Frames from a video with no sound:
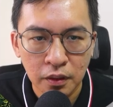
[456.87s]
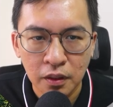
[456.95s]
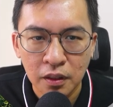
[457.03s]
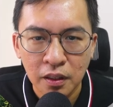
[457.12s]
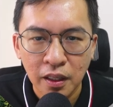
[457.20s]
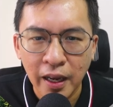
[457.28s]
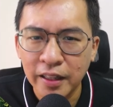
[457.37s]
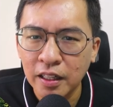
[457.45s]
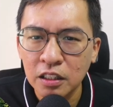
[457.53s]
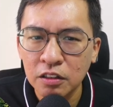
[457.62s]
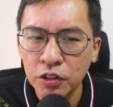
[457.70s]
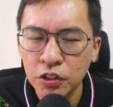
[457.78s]
Another
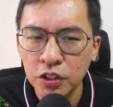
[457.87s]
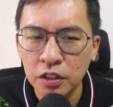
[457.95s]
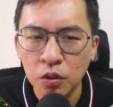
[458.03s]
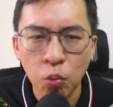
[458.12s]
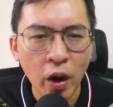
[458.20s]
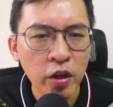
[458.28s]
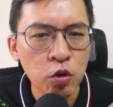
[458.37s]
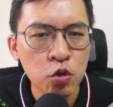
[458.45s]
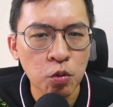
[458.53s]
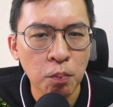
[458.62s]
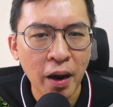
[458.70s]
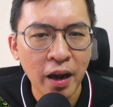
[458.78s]
reason why you should
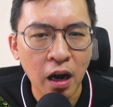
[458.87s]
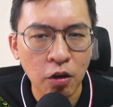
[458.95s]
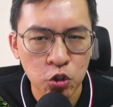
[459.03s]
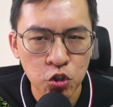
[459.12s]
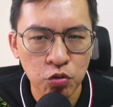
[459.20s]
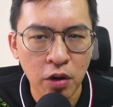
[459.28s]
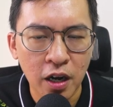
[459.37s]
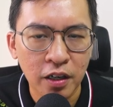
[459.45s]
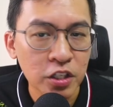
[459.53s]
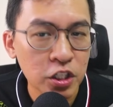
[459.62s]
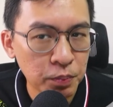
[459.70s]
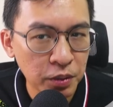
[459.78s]
buy Altura
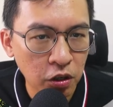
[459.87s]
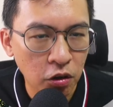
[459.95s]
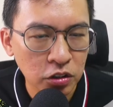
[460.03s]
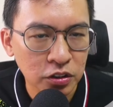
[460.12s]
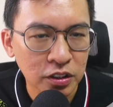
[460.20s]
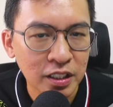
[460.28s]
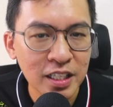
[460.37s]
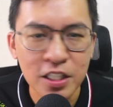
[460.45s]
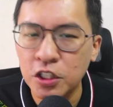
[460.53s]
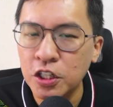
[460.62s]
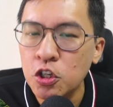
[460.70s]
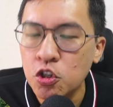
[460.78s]
is because it is
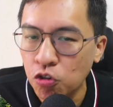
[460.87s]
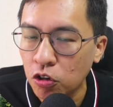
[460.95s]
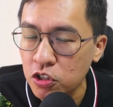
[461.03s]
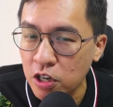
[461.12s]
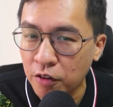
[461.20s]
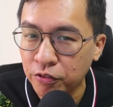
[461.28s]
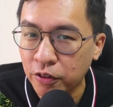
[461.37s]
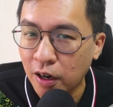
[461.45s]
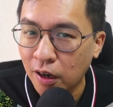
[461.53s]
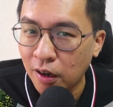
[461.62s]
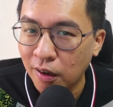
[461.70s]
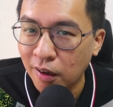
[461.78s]
near Jurong Safra.
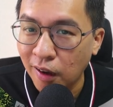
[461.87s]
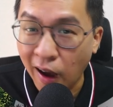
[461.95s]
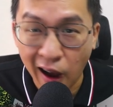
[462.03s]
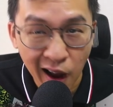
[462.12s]
Huh?